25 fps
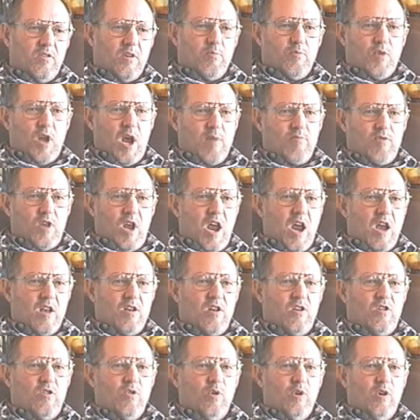sometimes I
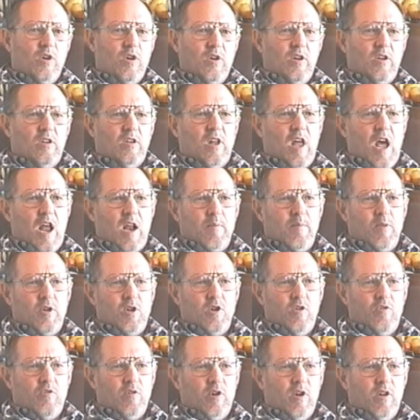had you doing a lot of
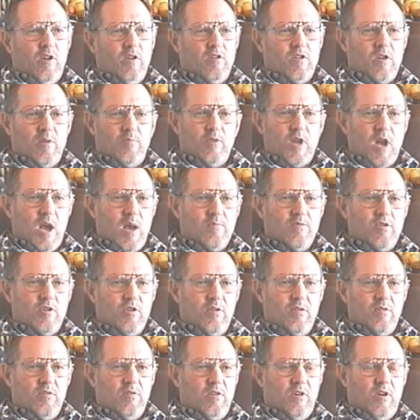maneuvering, and sometimes
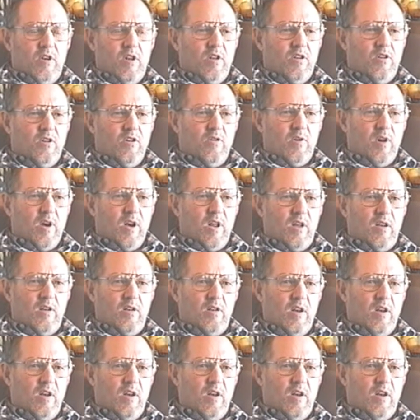you didn't do any.